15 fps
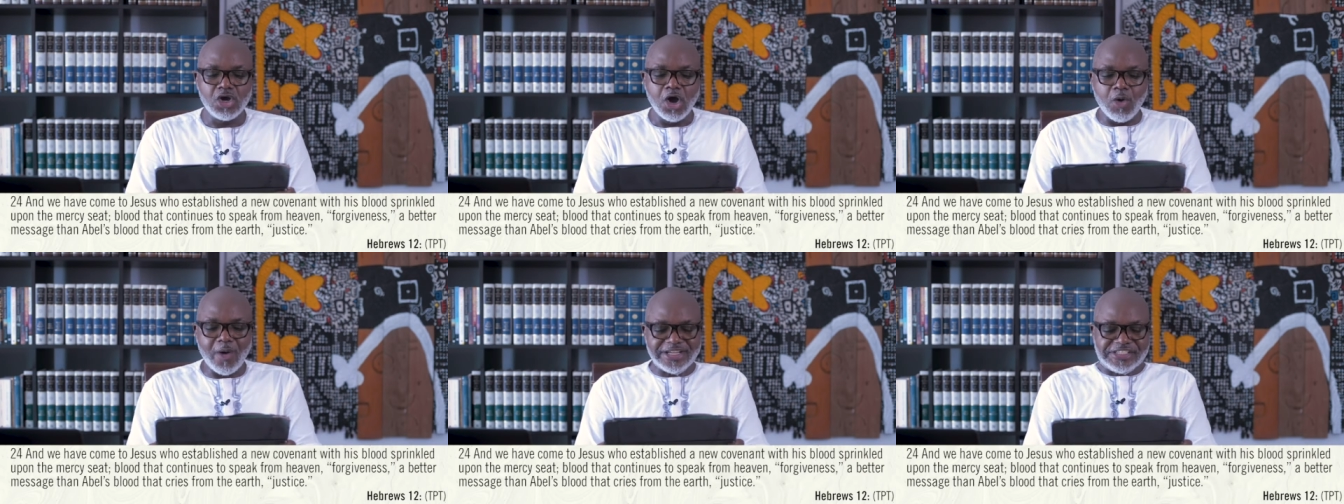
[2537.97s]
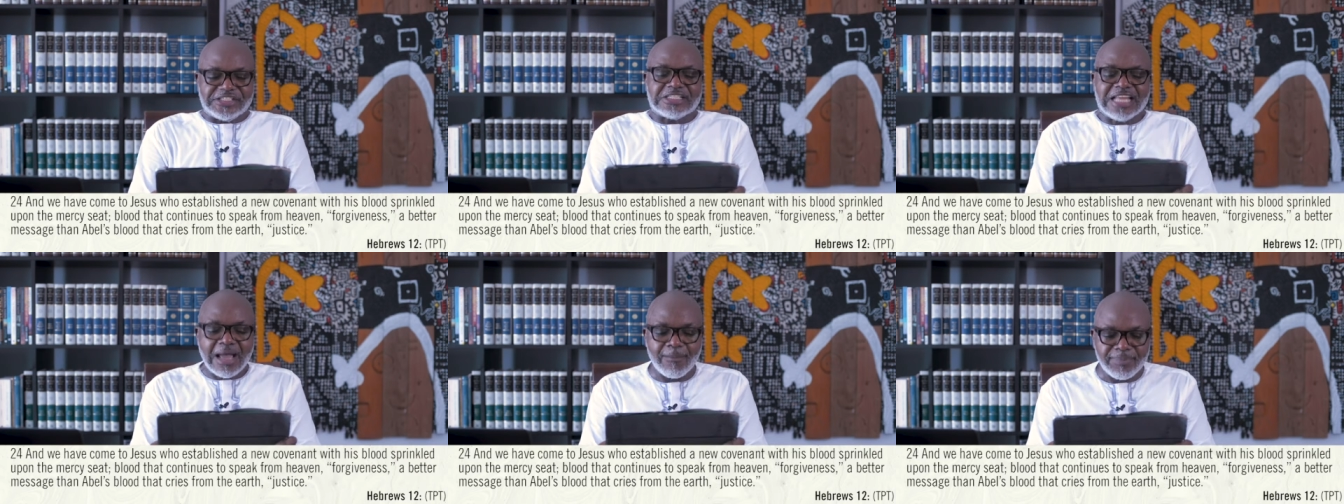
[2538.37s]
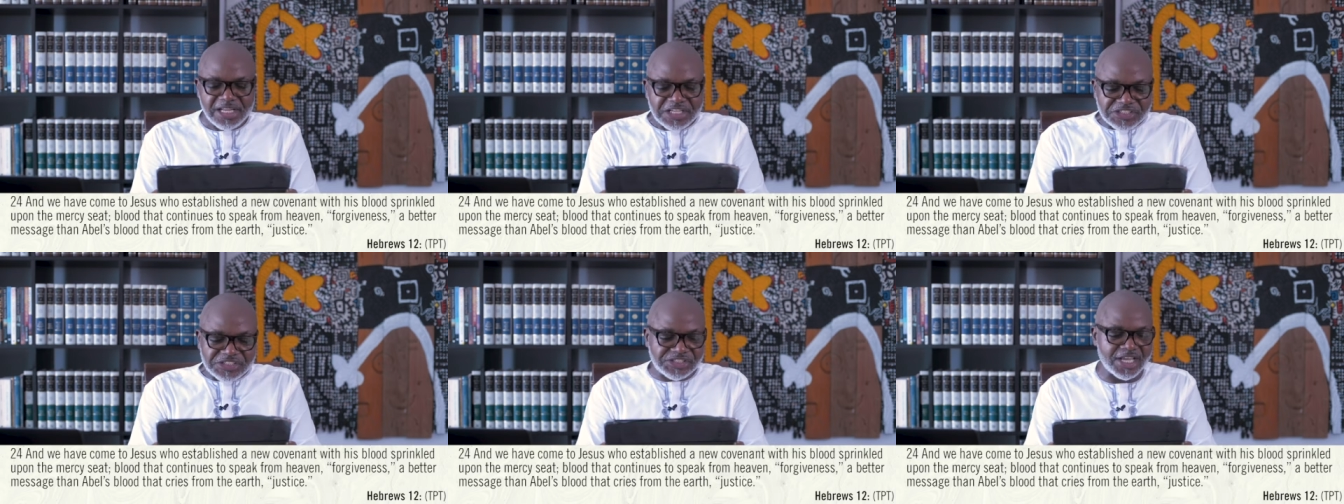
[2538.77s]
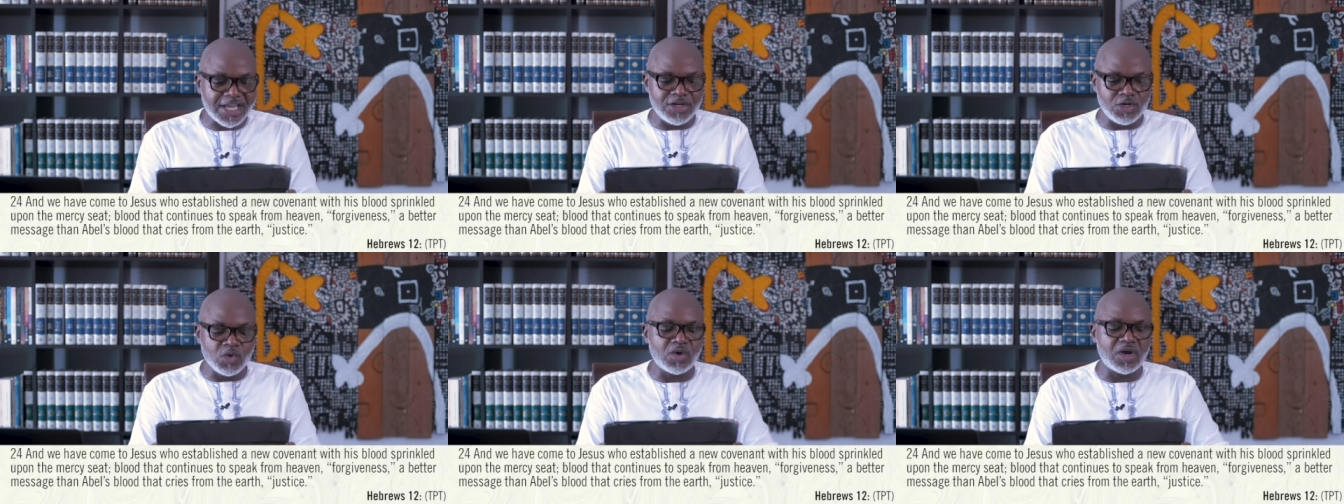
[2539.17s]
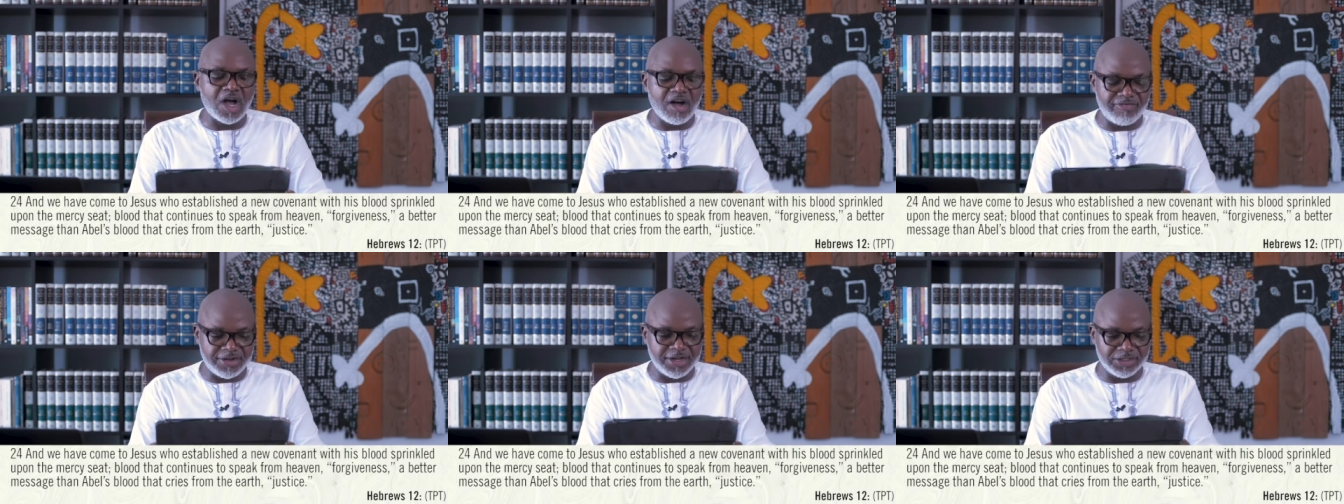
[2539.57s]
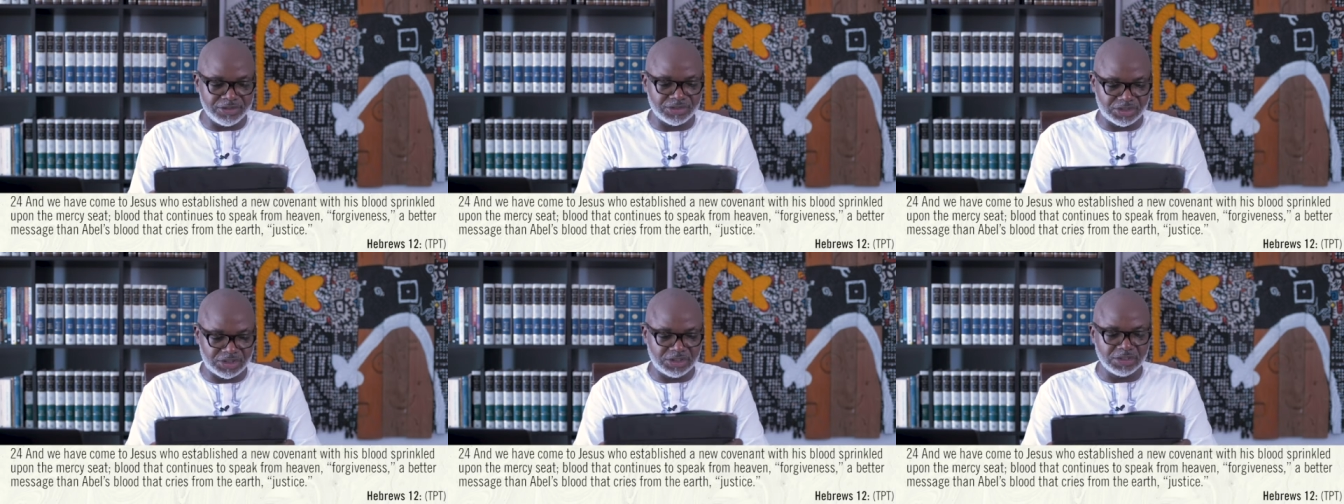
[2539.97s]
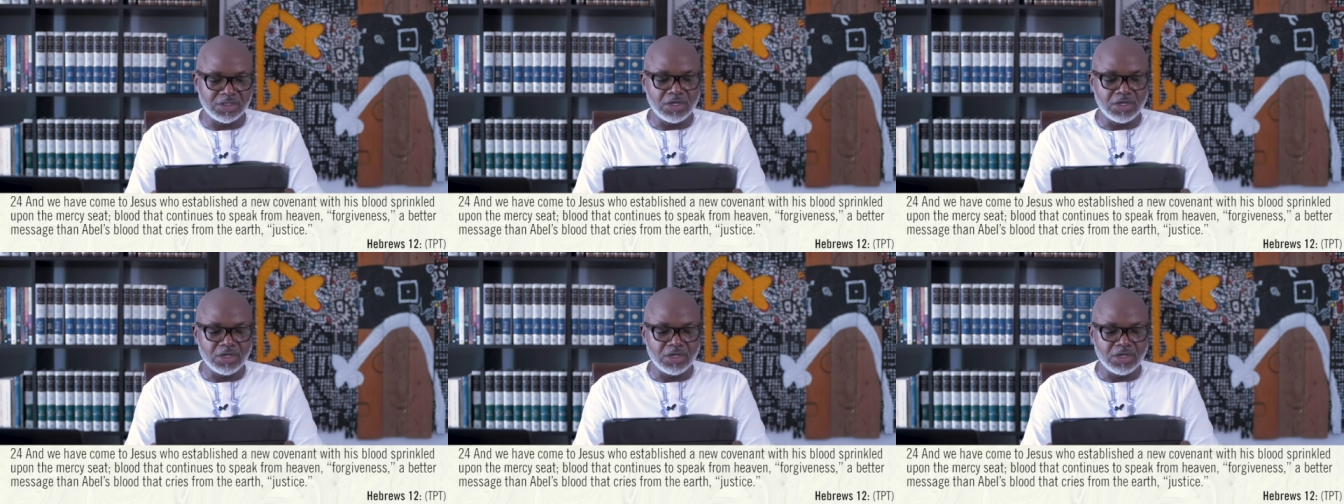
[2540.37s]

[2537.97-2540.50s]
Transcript: who established a new covenant